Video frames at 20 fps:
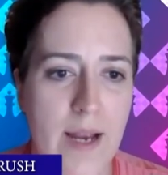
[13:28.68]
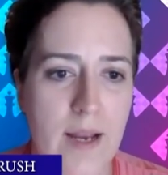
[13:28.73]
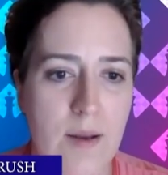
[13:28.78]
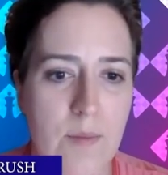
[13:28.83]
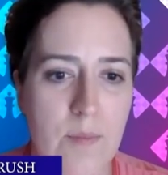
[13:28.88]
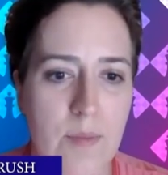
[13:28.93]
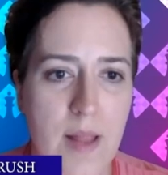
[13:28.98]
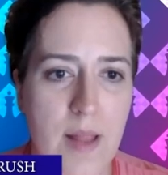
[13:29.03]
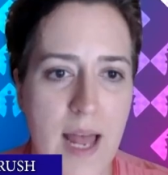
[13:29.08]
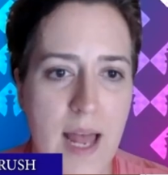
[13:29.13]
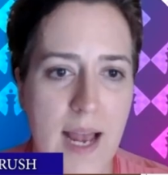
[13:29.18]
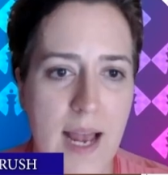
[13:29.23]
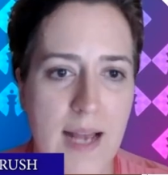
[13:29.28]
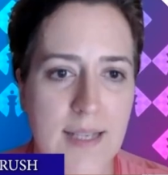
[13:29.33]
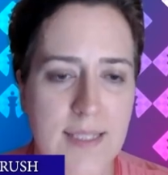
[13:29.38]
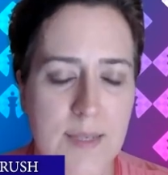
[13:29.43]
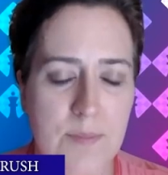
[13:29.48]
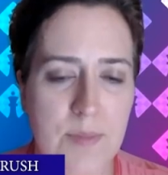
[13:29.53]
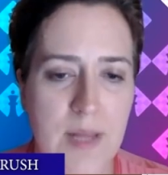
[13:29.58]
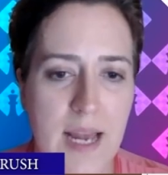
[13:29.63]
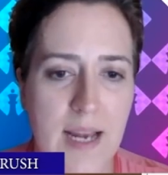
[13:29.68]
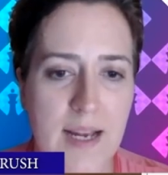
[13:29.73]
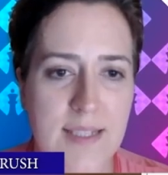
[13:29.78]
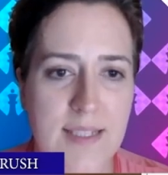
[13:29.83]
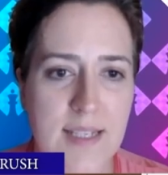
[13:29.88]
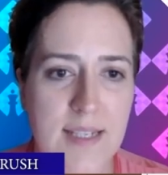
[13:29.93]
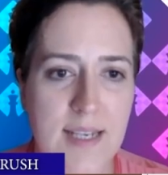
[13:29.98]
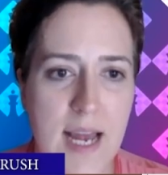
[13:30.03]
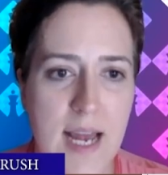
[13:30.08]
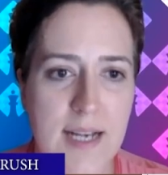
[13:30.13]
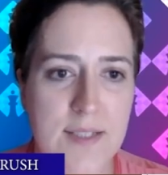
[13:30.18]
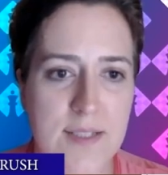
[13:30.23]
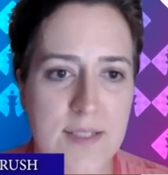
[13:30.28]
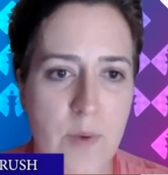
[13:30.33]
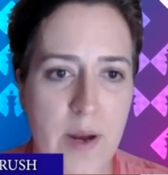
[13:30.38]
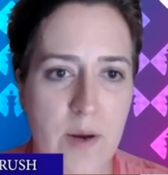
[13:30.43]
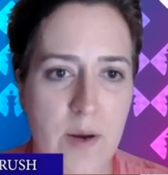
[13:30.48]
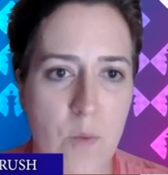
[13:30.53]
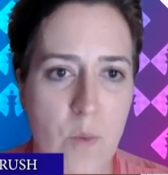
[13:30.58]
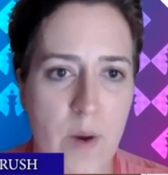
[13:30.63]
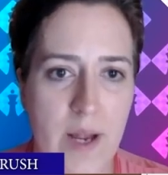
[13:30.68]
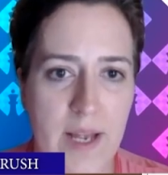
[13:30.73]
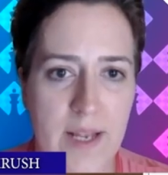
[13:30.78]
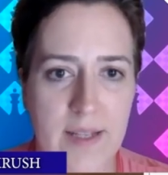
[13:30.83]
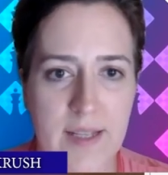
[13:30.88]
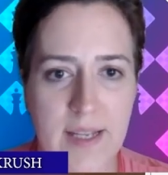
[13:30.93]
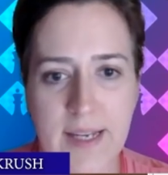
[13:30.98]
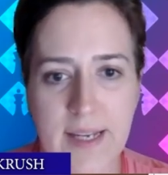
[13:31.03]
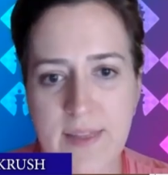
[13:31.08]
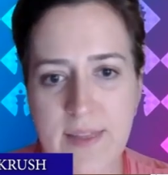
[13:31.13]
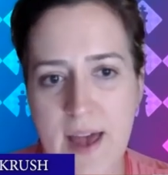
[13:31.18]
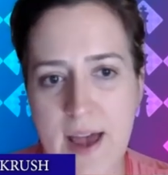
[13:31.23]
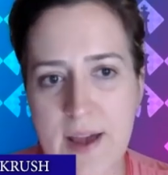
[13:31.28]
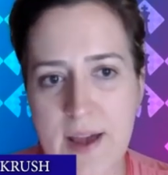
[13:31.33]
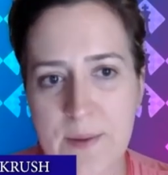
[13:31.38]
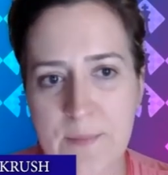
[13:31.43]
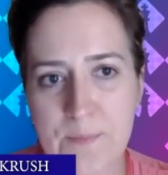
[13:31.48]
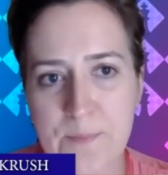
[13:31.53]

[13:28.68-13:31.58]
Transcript: black has a nice way to win like that,